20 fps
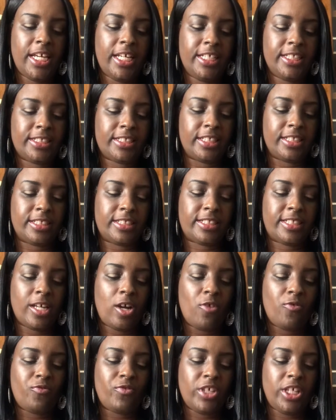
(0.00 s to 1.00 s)
And it's a
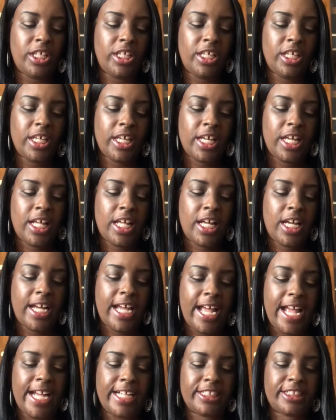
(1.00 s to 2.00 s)
Selfie
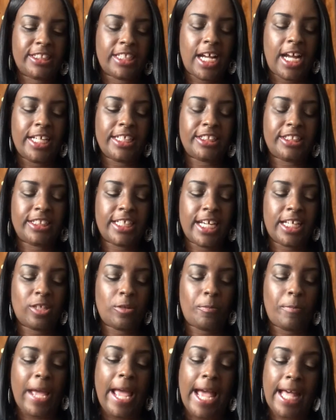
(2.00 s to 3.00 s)

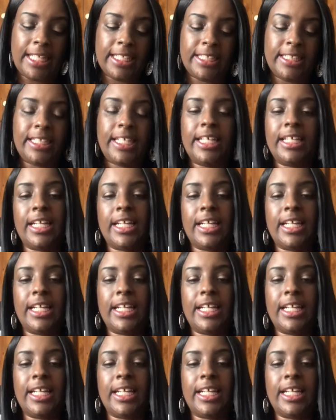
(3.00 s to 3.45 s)
eyeshadow palette,